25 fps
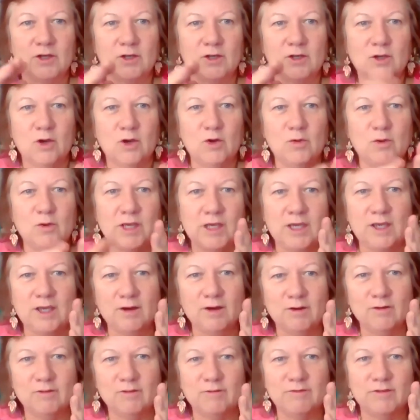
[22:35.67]
Go
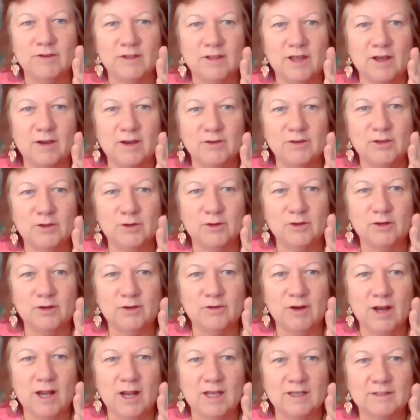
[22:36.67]
here and fill out your
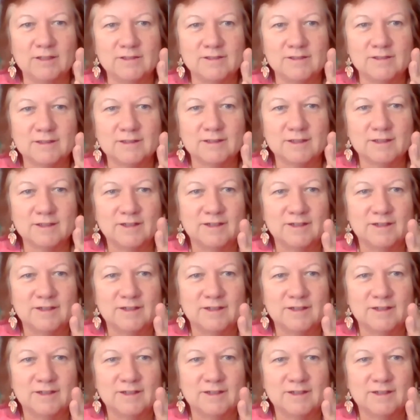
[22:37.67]
address